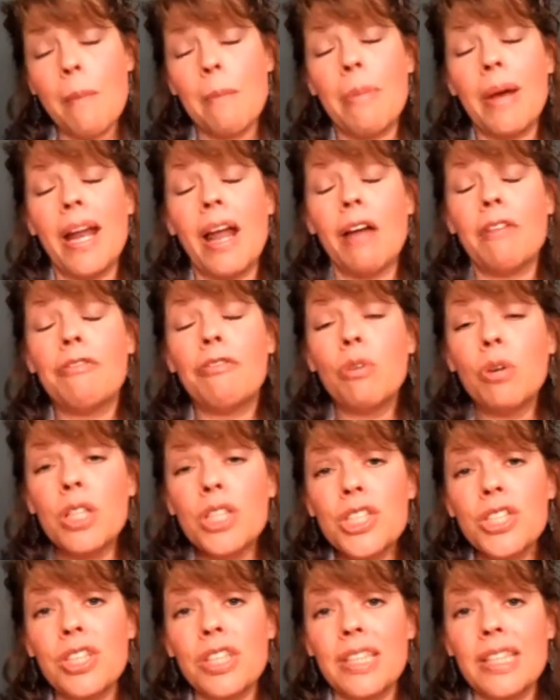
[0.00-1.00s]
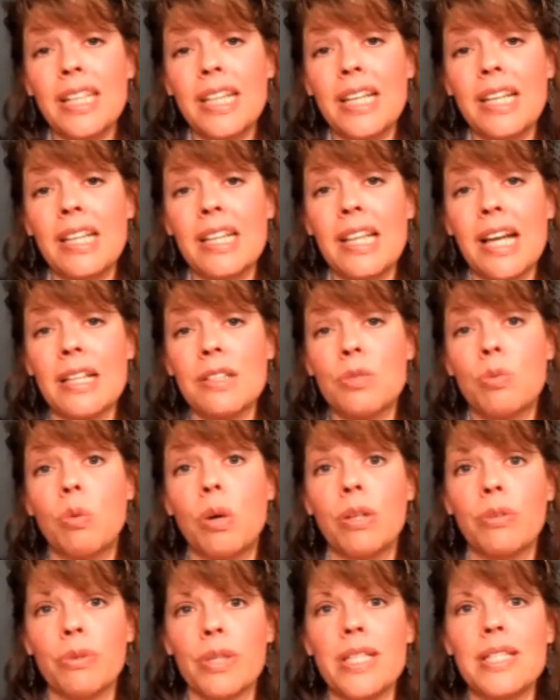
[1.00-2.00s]
But unfortunately, that's
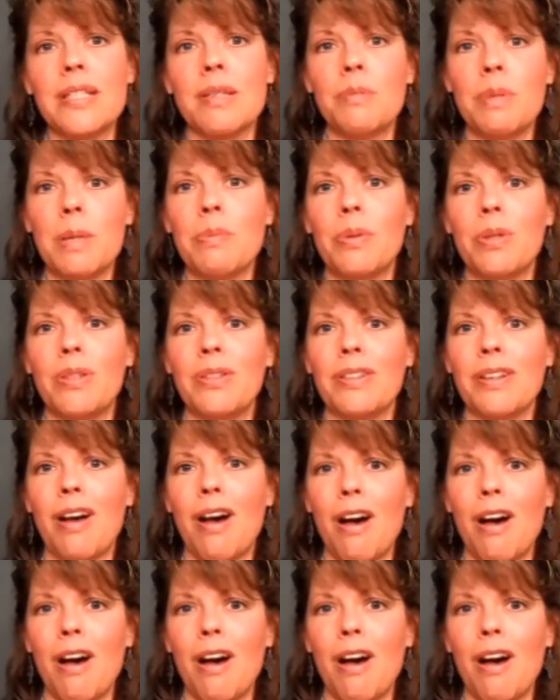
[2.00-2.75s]
one reason people